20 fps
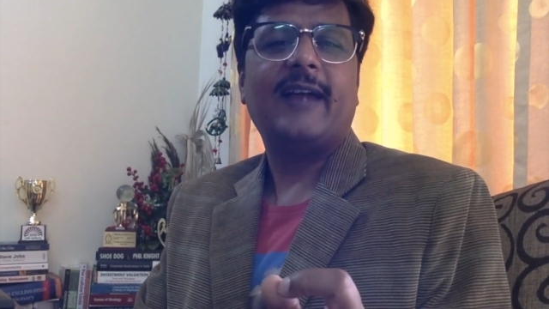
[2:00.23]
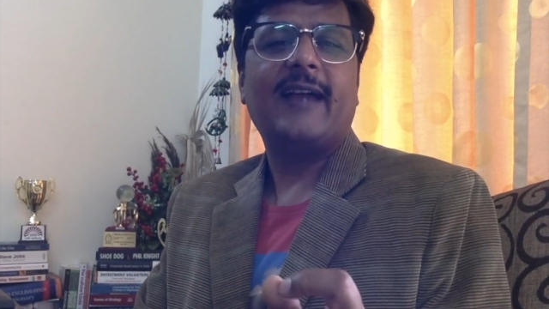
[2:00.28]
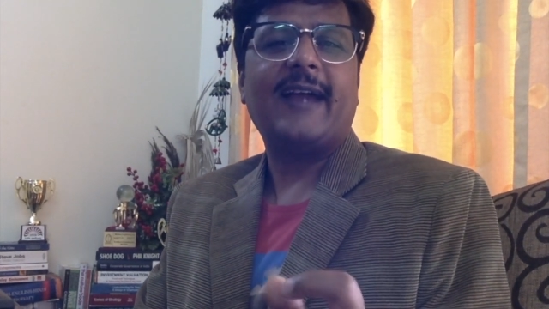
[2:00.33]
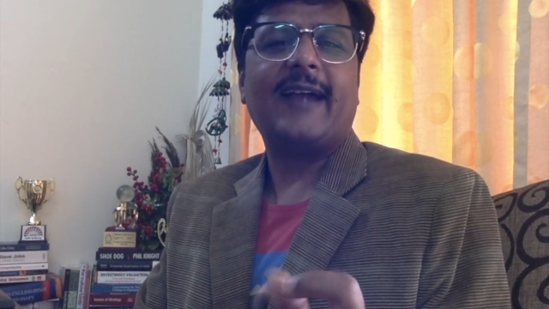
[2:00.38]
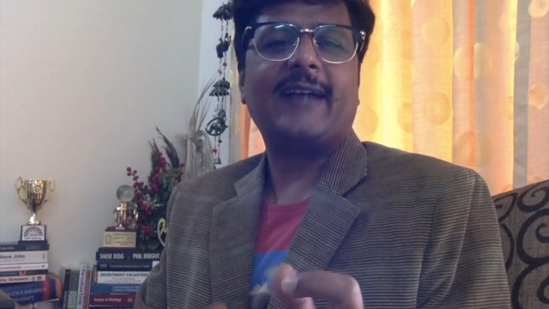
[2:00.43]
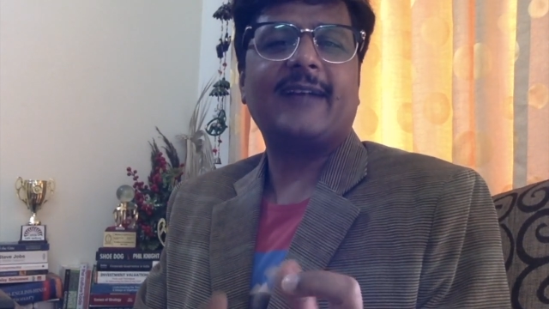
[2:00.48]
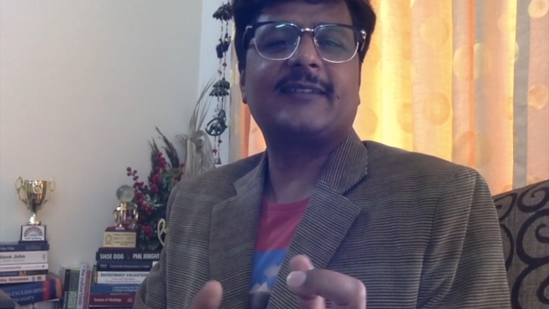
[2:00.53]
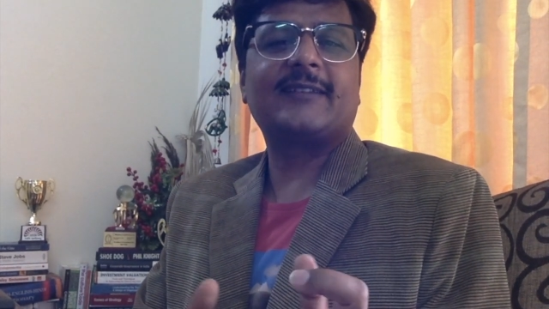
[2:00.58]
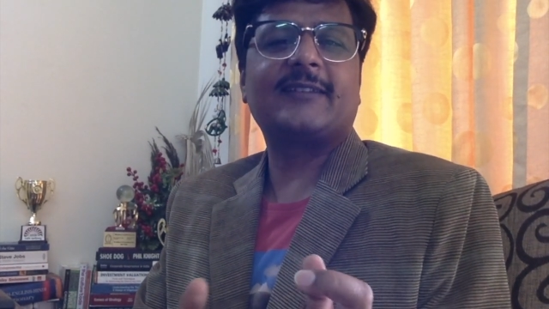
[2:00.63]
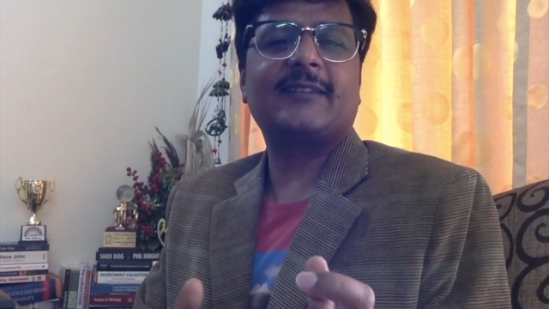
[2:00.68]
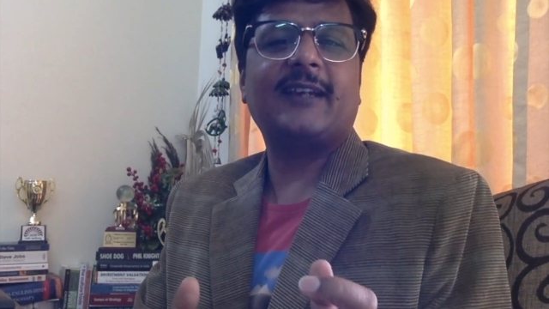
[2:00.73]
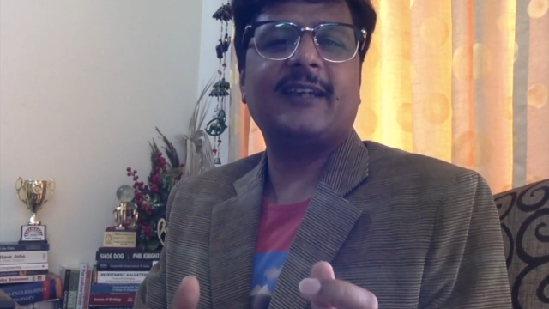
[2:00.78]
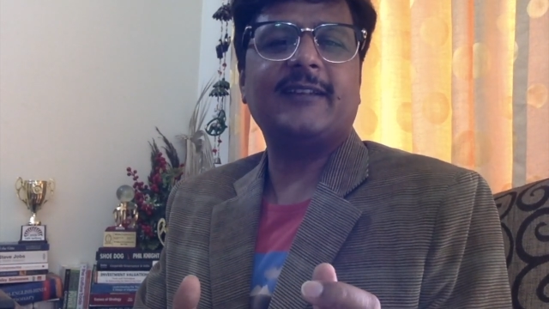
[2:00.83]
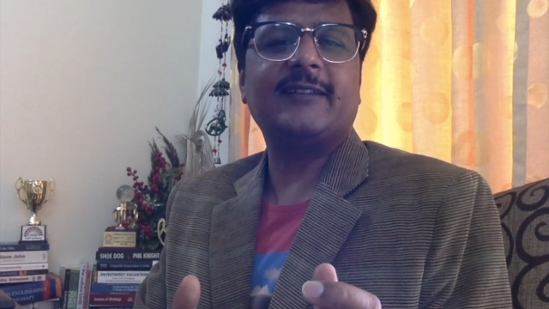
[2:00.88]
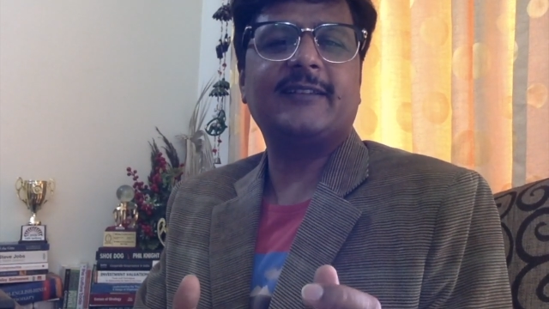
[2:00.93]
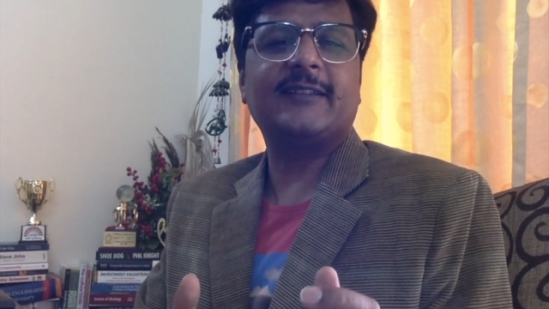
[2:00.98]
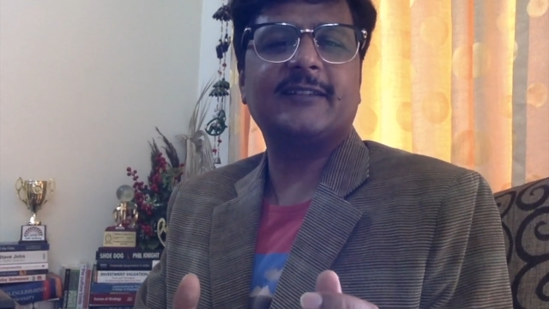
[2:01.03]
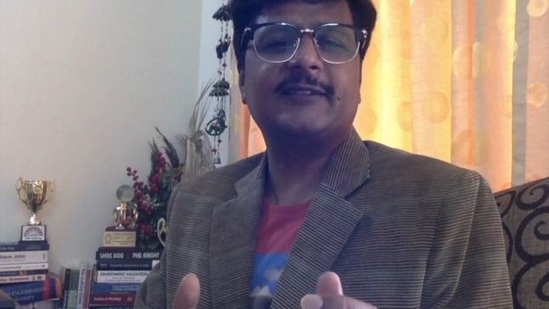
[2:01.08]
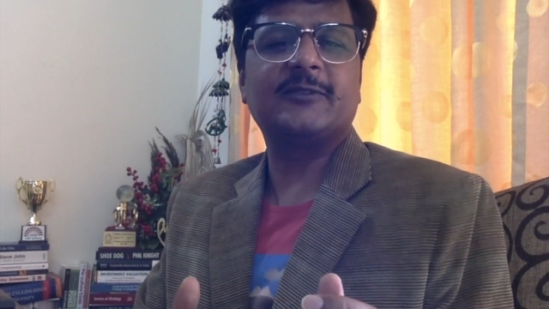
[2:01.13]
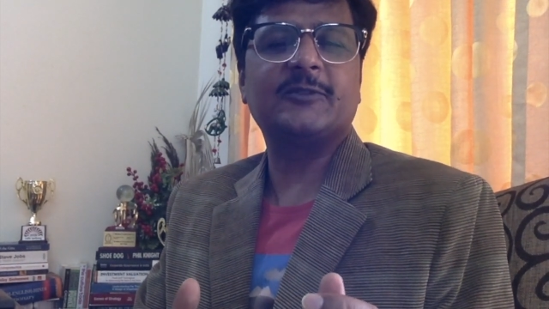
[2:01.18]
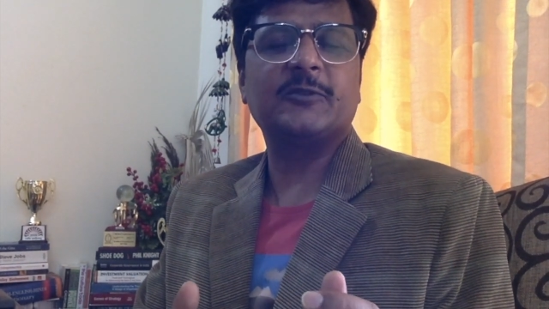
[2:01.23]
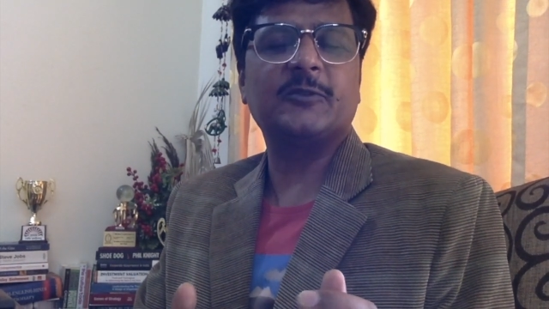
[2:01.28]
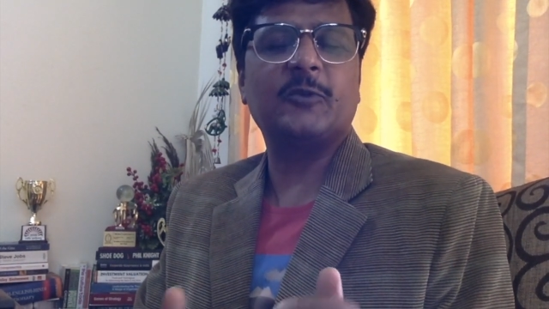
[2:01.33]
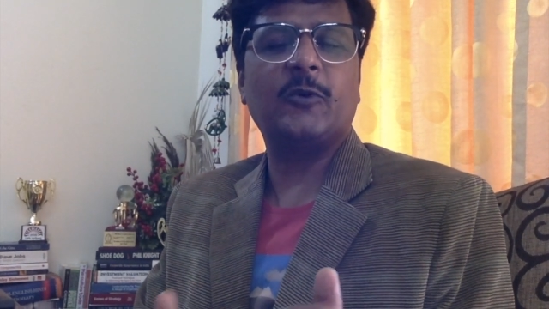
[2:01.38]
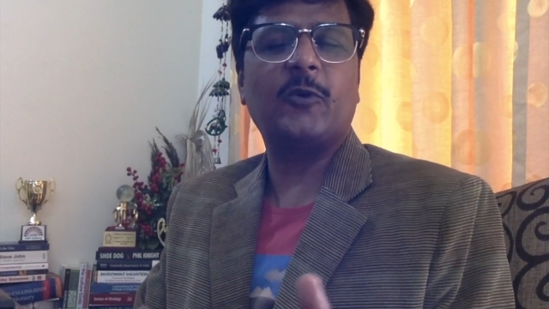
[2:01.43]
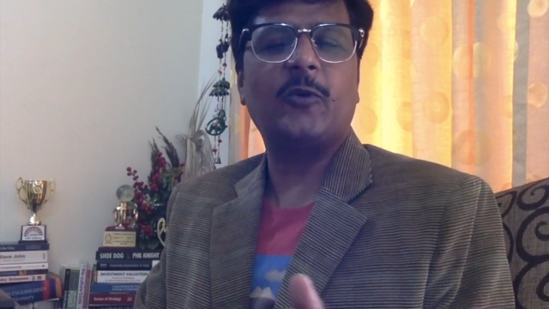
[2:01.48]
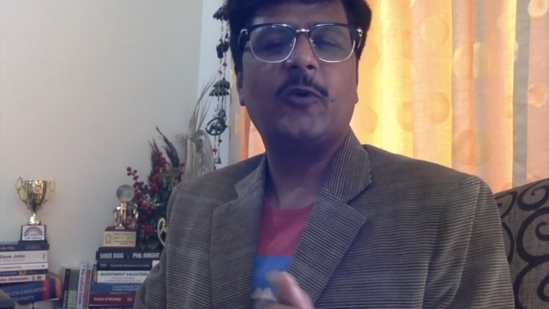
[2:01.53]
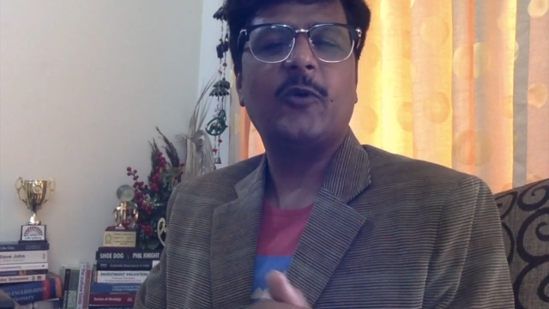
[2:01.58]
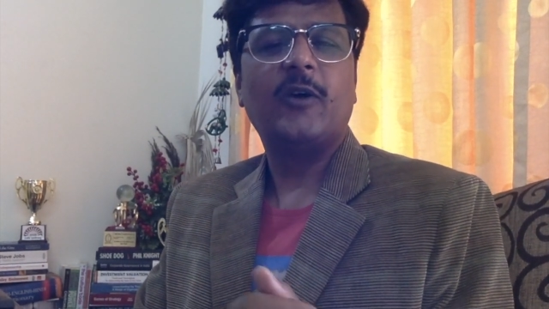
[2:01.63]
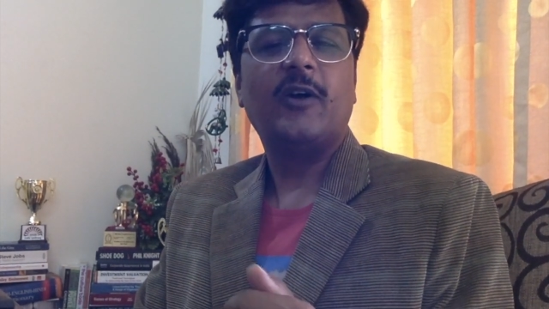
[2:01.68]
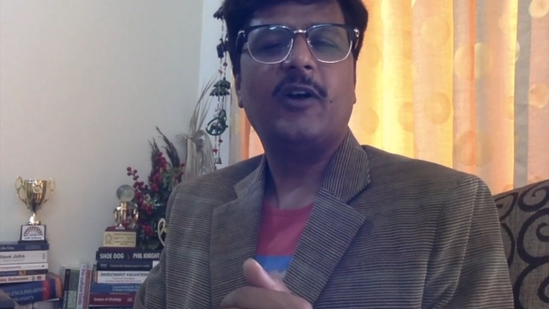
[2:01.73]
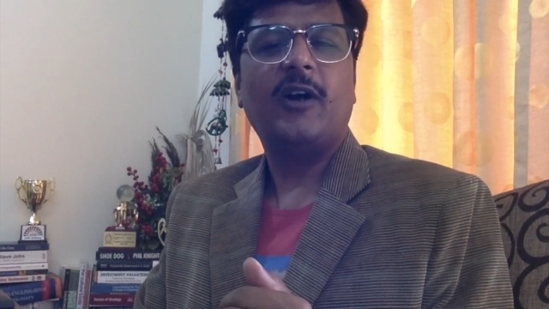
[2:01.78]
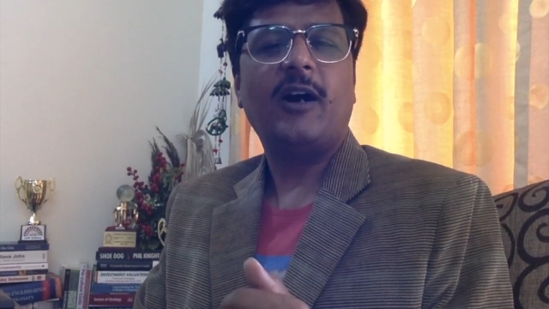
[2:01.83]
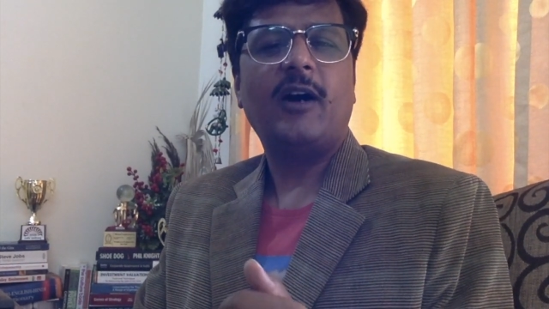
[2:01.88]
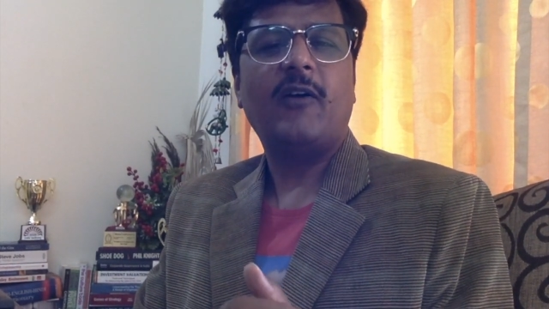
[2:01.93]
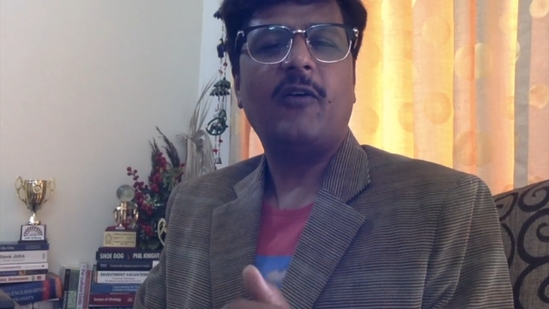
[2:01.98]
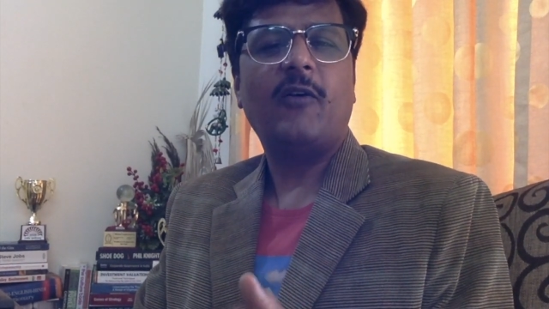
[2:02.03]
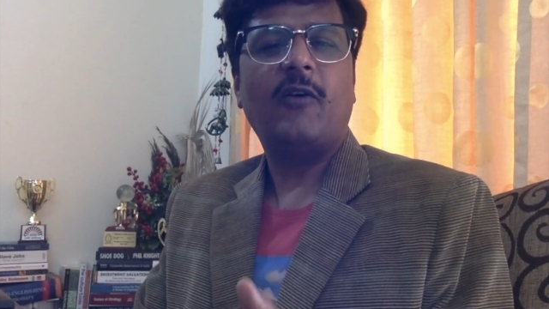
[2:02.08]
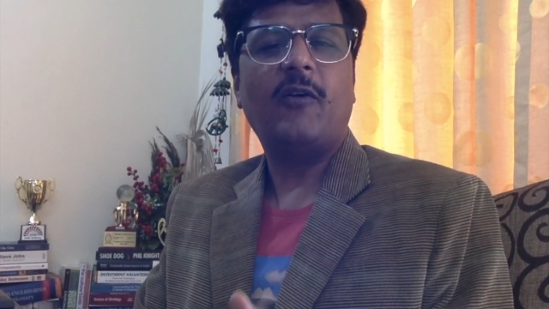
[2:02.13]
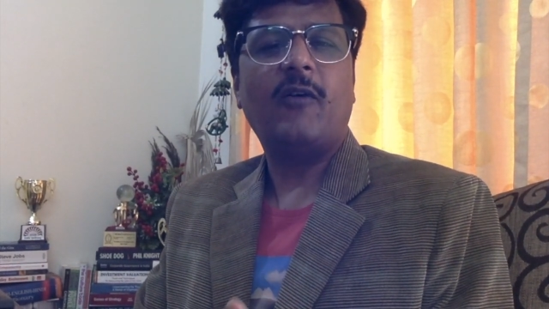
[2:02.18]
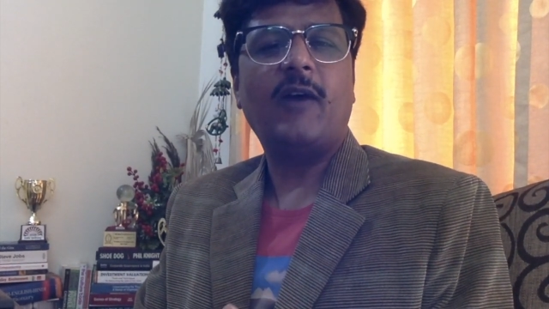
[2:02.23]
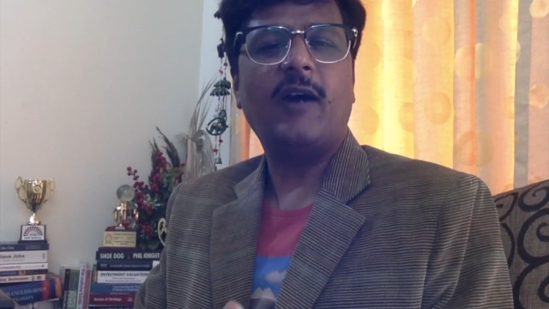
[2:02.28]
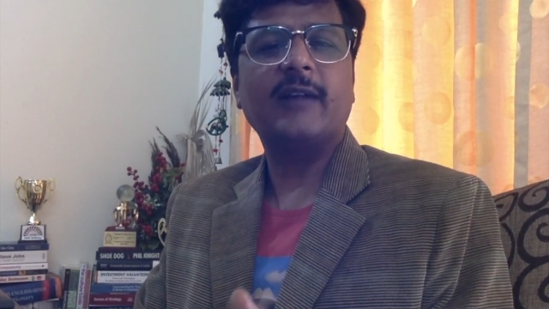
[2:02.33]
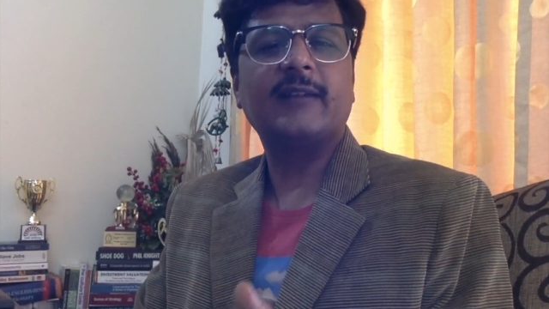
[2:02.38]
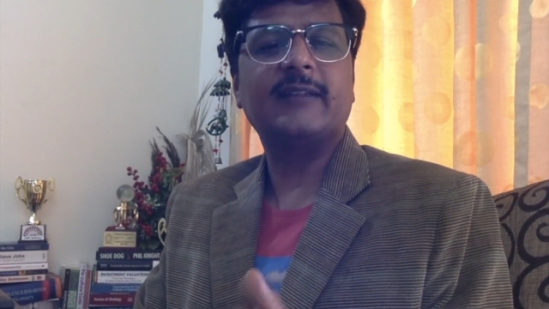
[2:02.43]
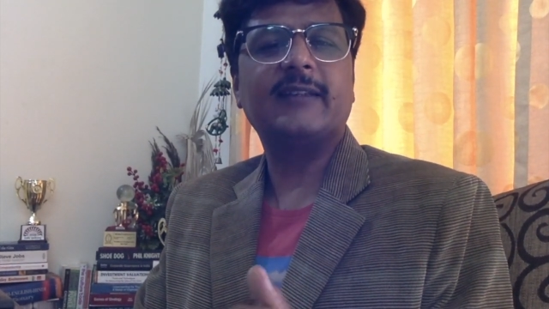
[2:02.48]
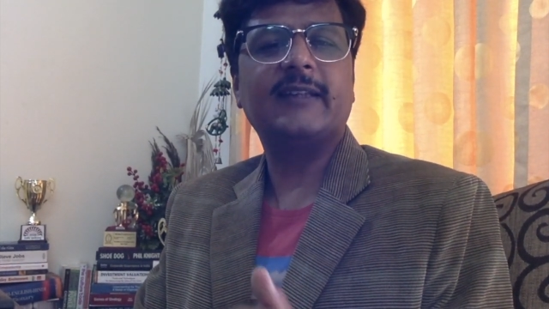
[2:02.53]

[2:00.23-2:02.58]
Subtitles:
excited to know what